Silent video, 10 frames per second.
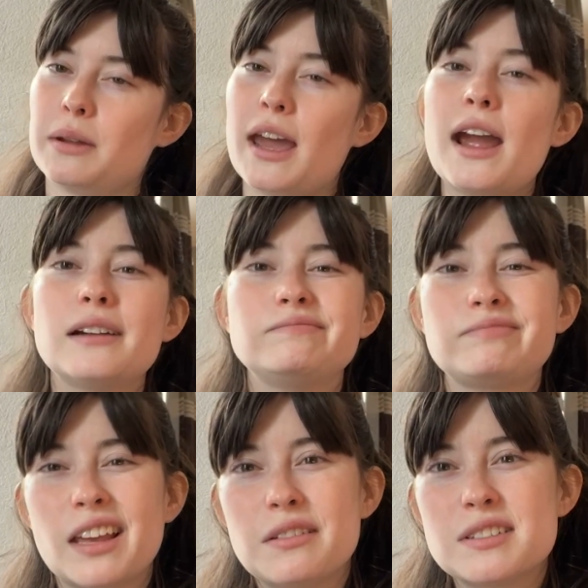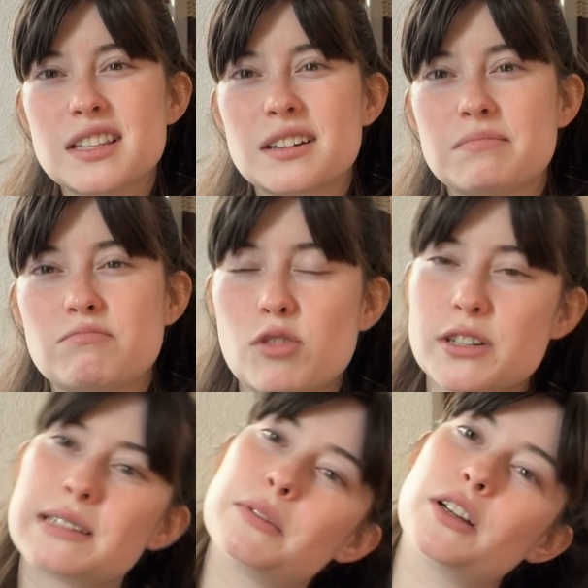hair, it would look more
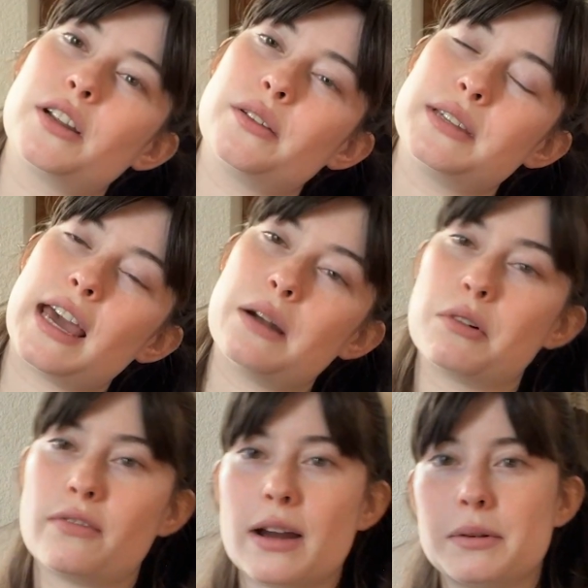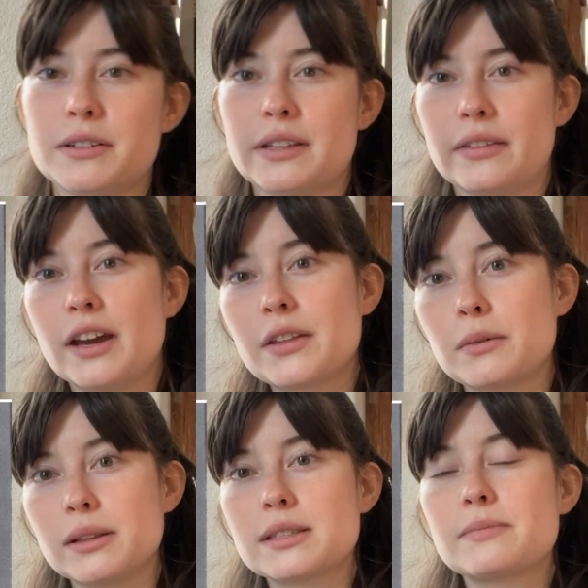similar to those animal fibers than the other ones.